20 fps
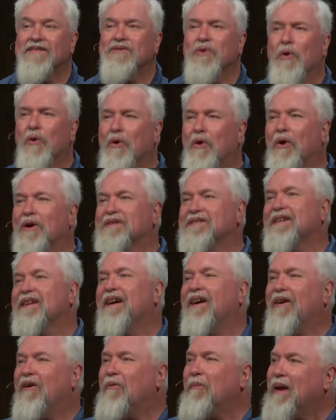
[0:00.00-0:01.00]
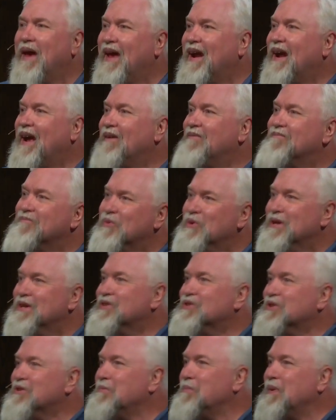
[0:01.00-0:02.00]
told Cora, I said, oh man, I really
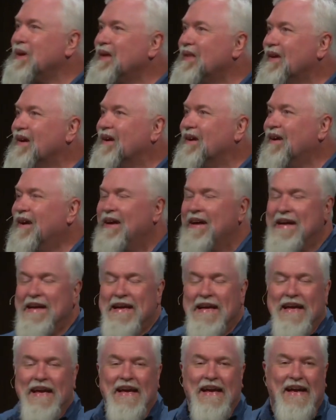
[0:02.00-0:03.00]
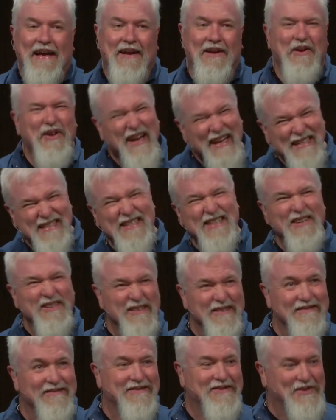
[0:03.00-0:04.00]
shouldn't be there. Could I
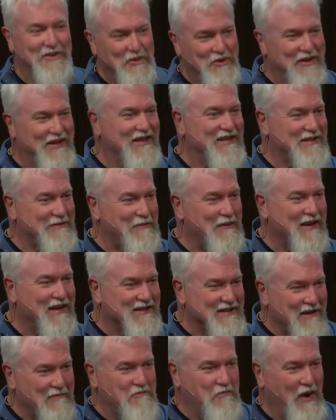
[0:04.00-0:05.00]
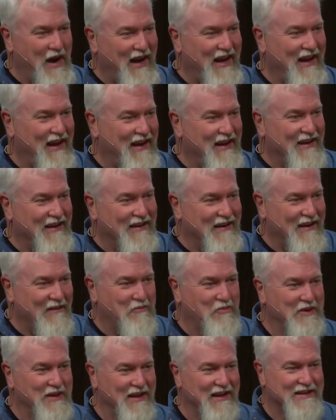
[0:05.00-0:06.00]
still do this? Because I'm ready and
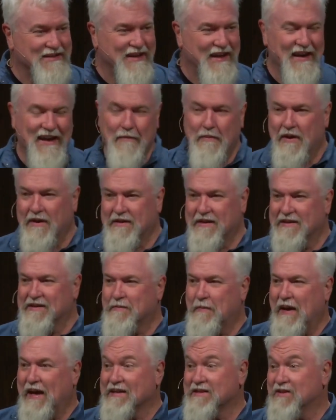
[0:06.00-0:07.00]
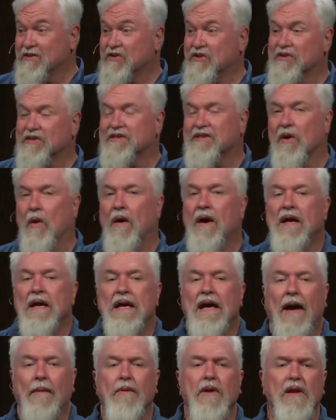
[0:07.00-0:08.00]
I'm really excited about this passage. And so
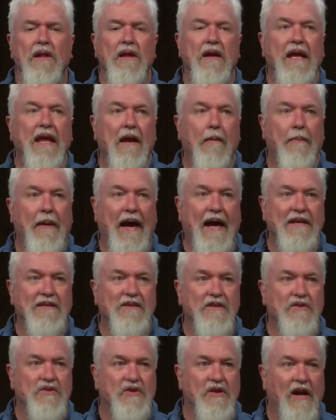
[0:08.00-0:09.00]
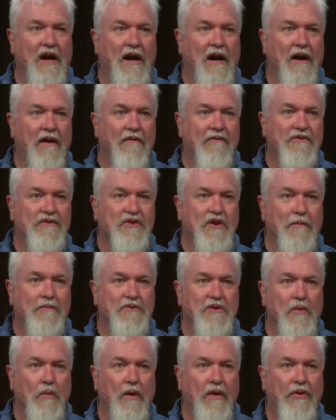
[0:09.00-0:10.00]
I'm gonna look at a passage of
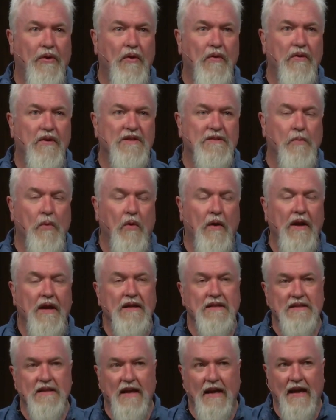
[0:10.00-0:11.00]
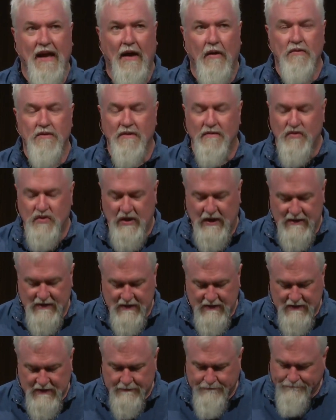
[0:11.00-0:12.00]
scripture with you this morning. It's an account of
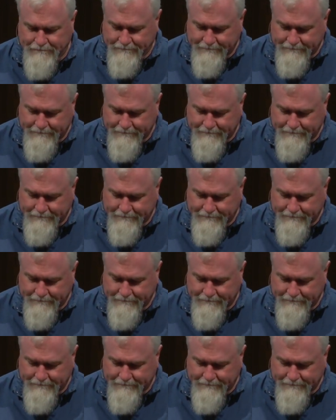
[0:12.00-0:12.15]
Jesus.